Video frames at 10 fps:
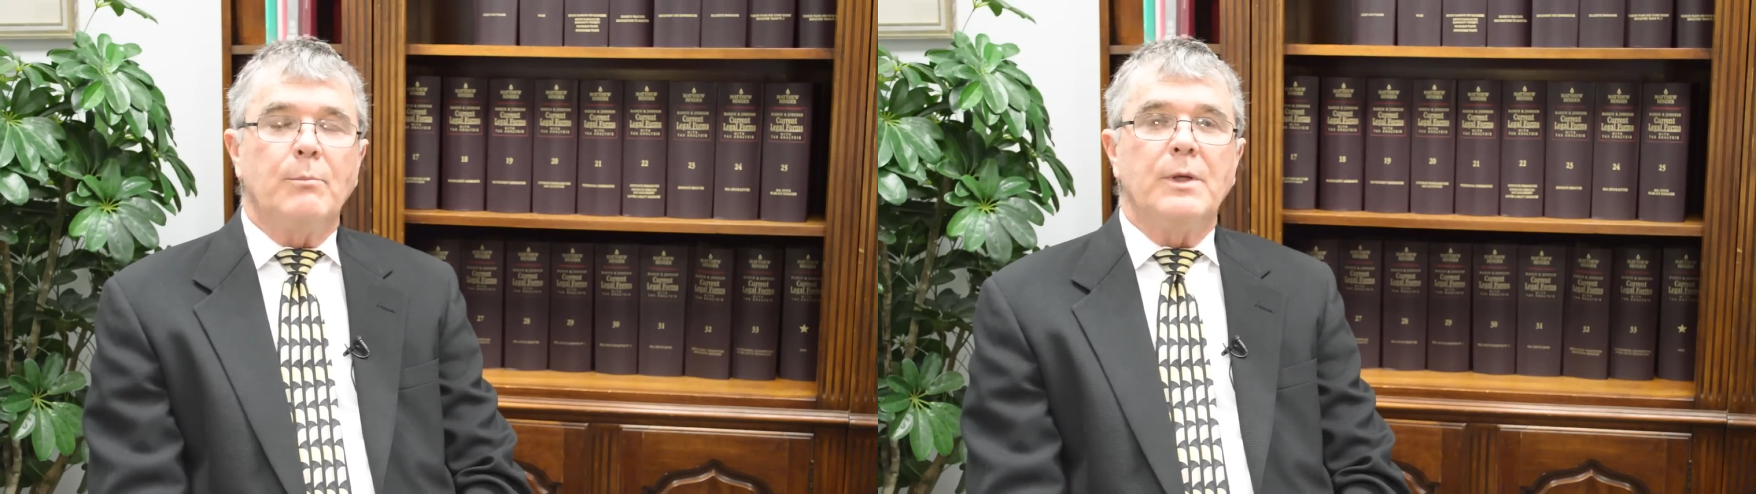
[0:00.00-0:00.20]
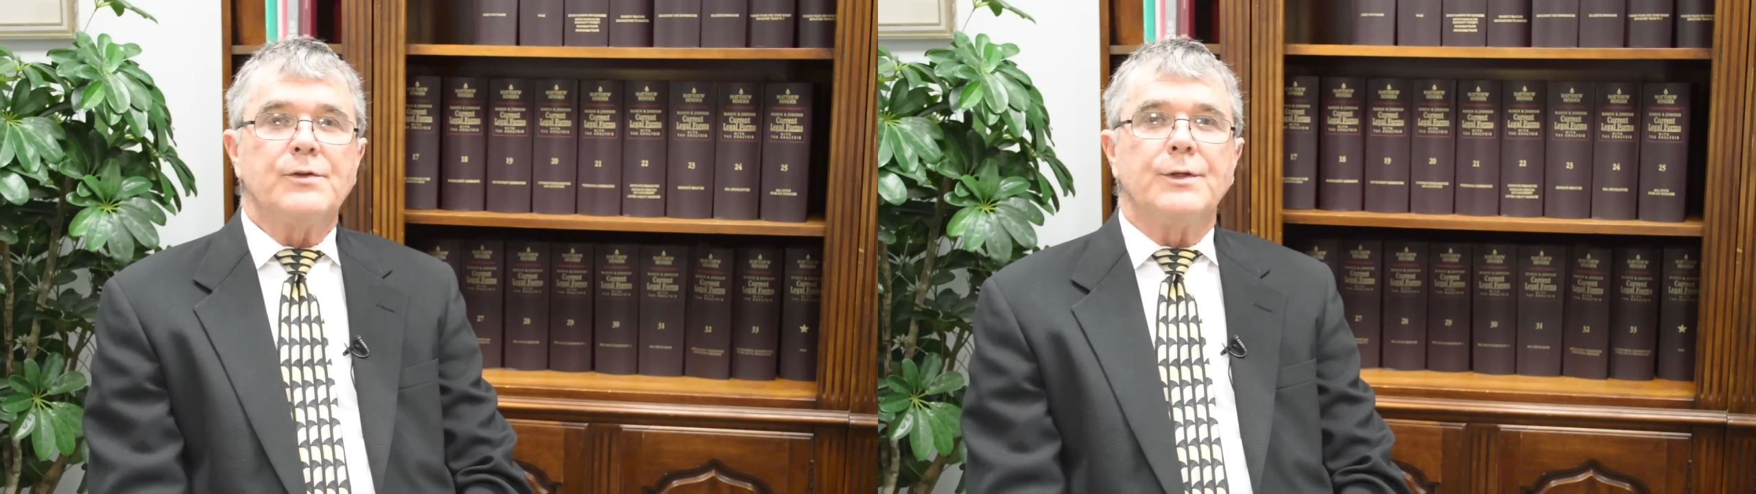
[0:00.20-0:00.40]

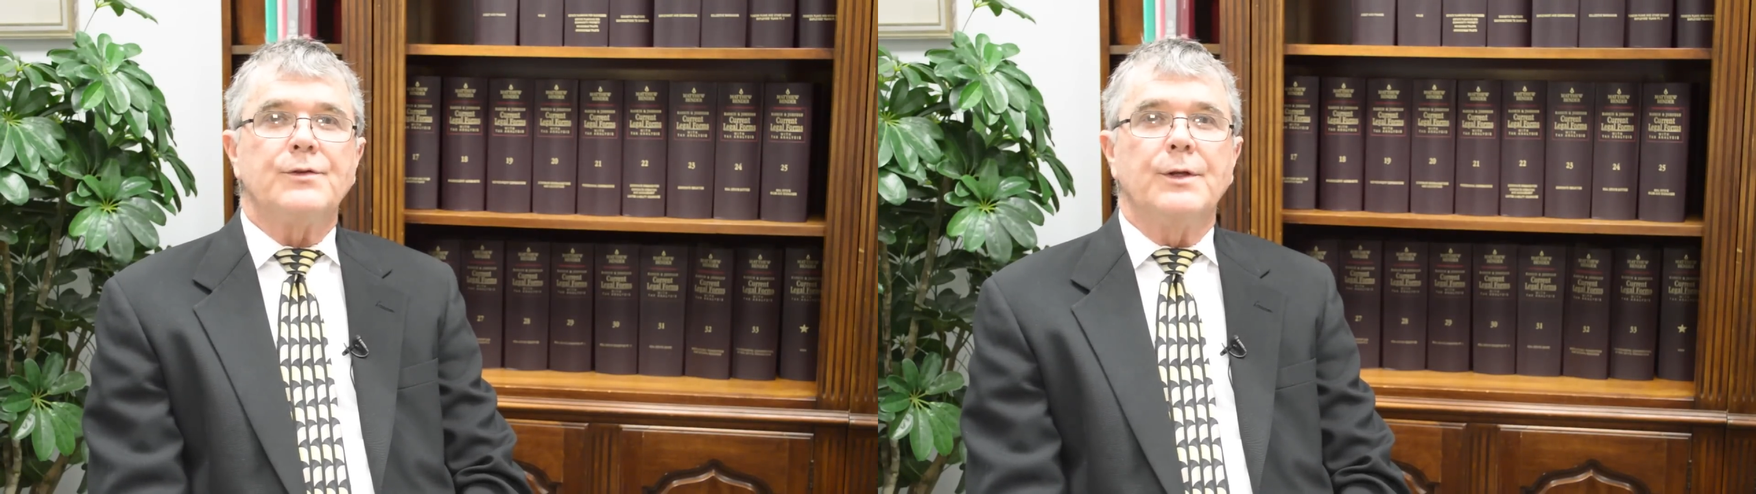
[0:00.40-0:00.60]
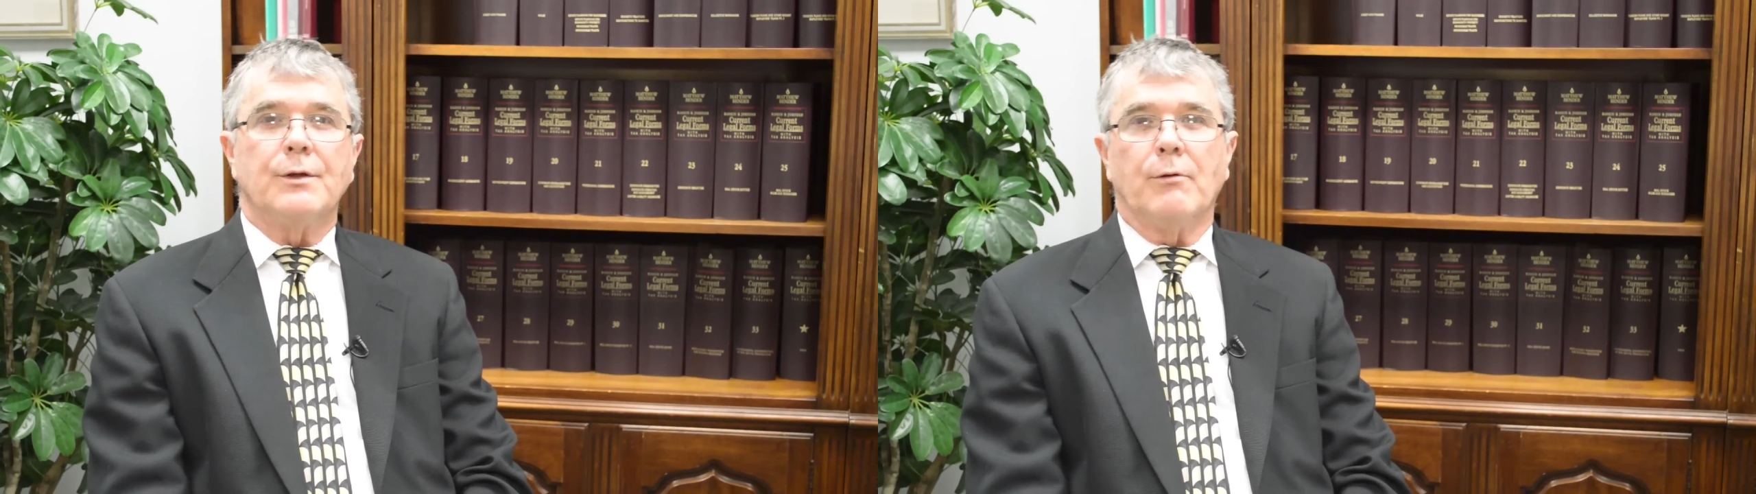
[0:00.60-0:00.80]

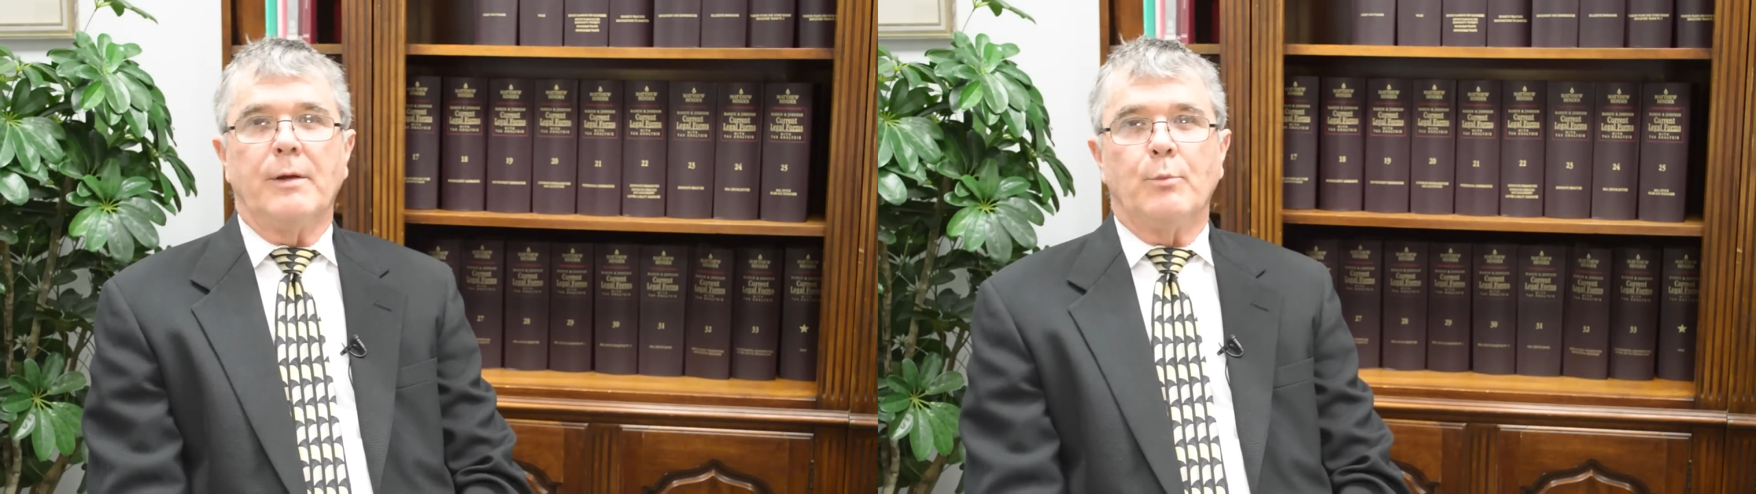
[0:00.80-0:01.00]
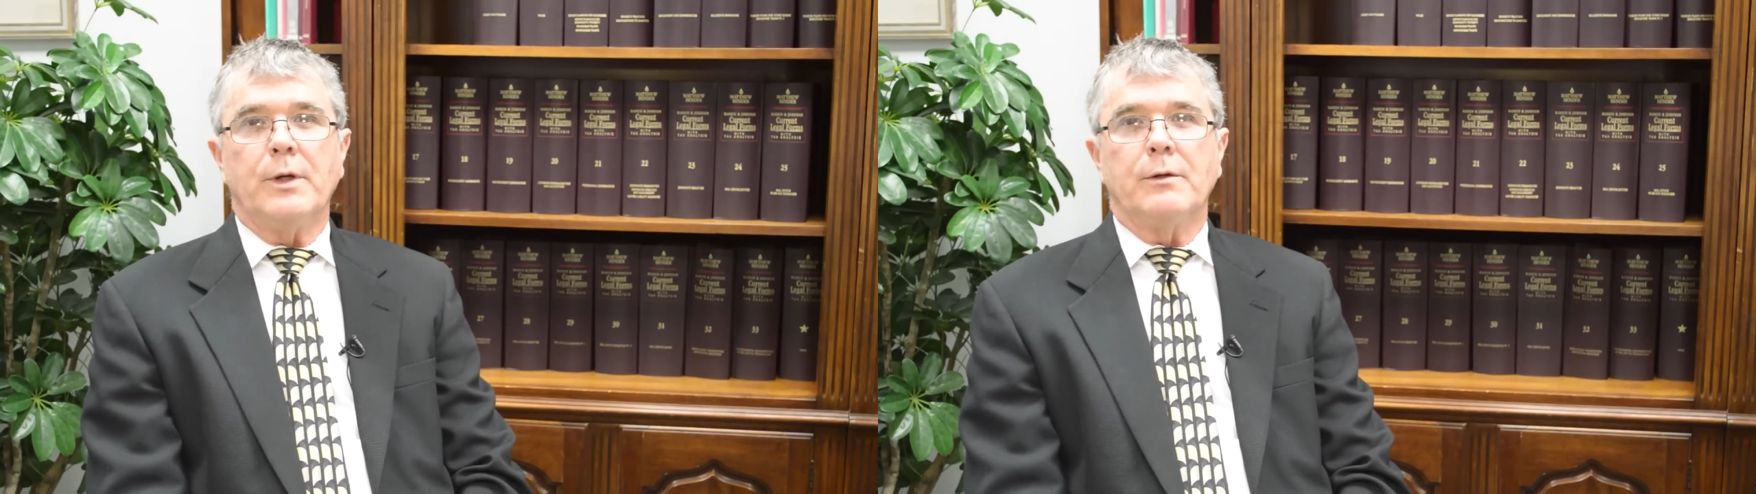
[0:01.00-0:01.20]
business in
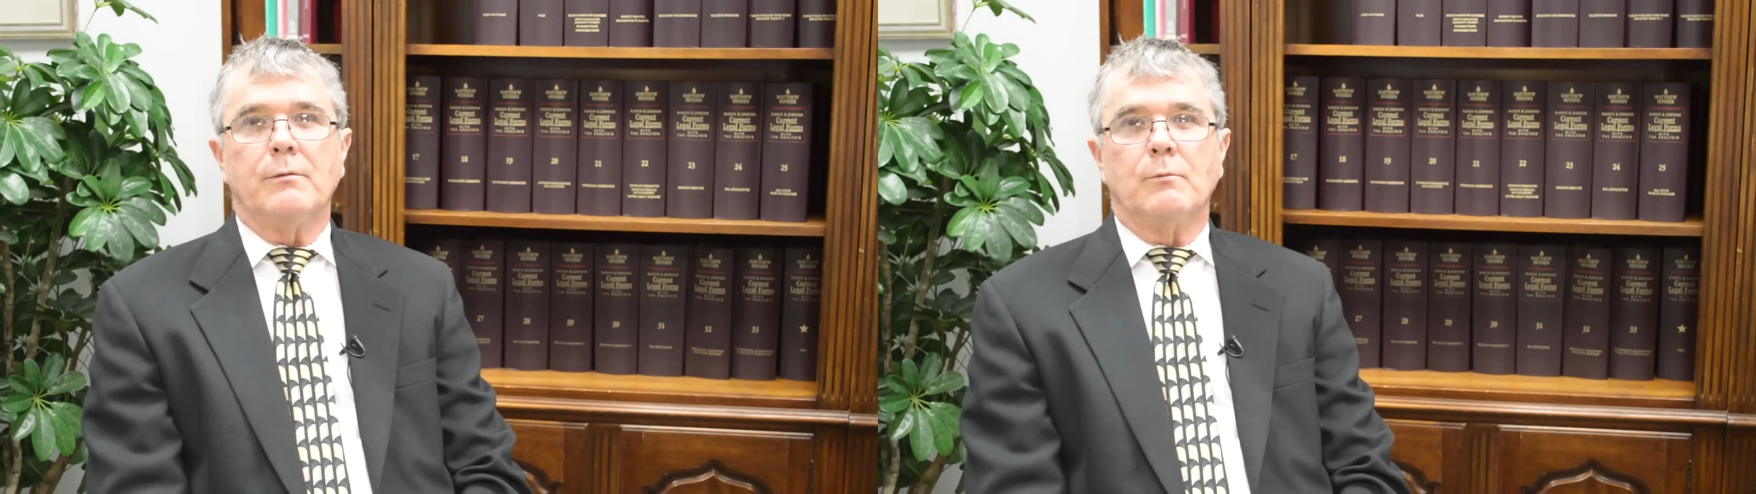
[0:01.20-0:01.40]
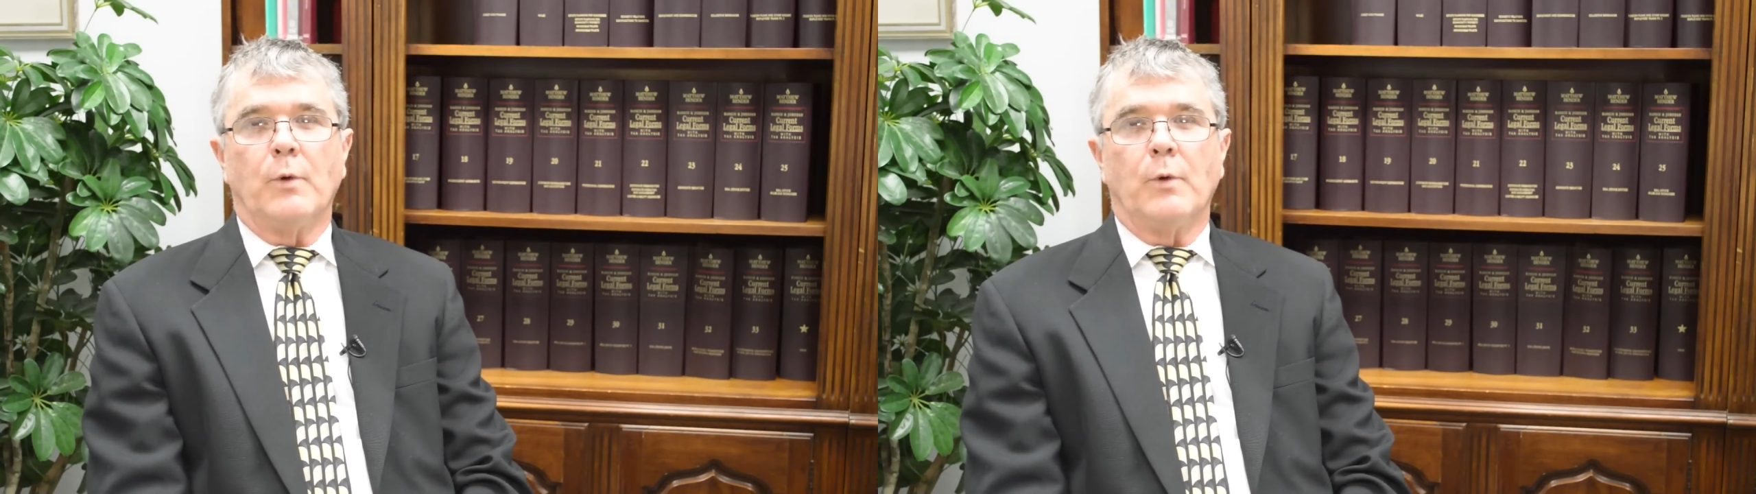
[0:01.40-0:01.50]
Great Britain.